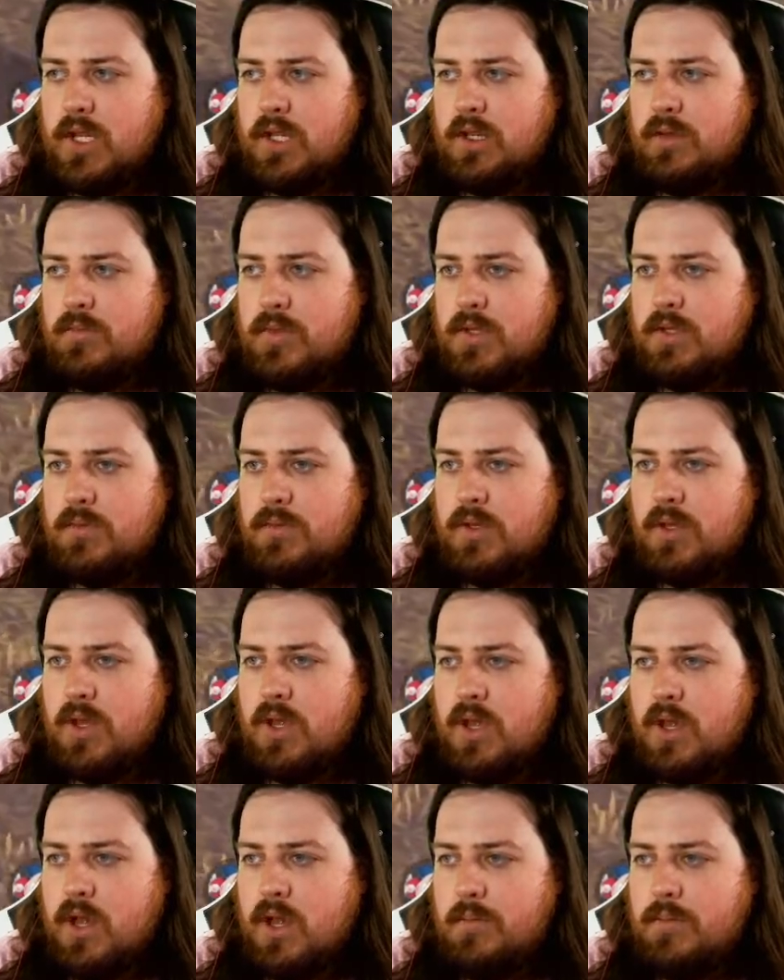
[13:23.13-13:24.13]
give me some of
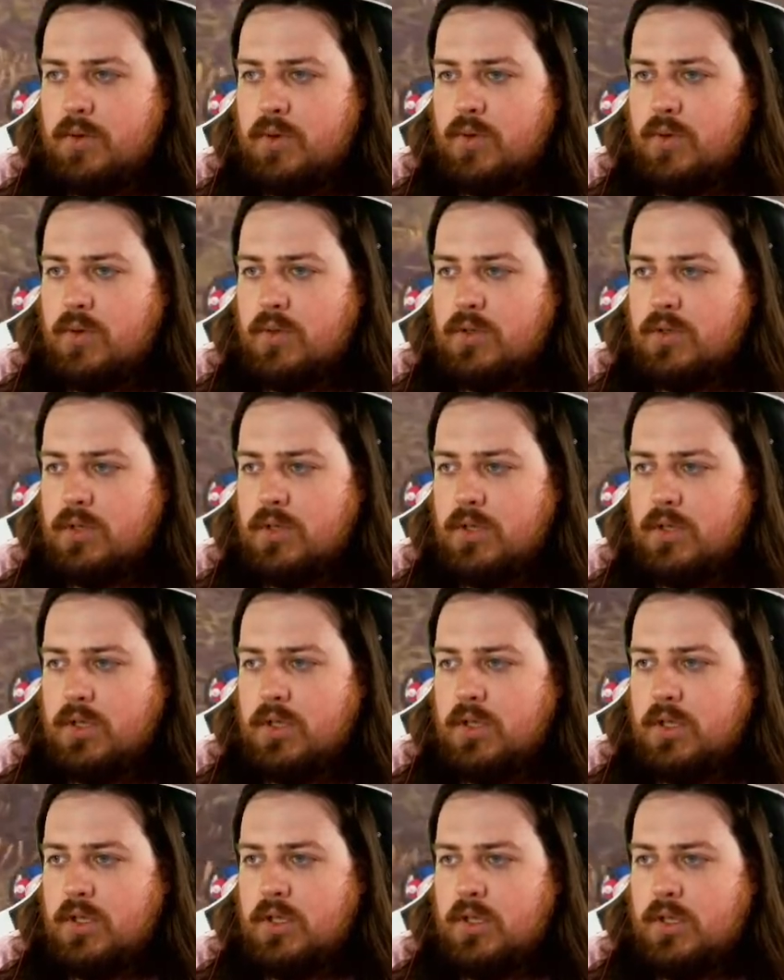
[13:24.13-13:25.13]
that Apricorn.
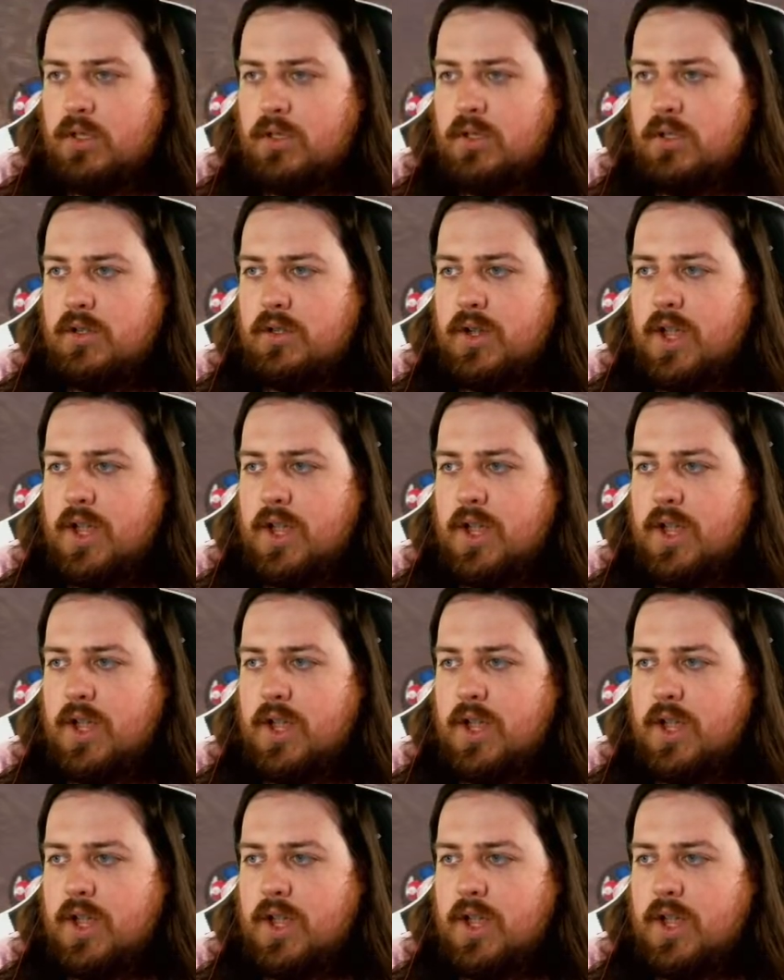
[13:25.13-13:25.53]
Another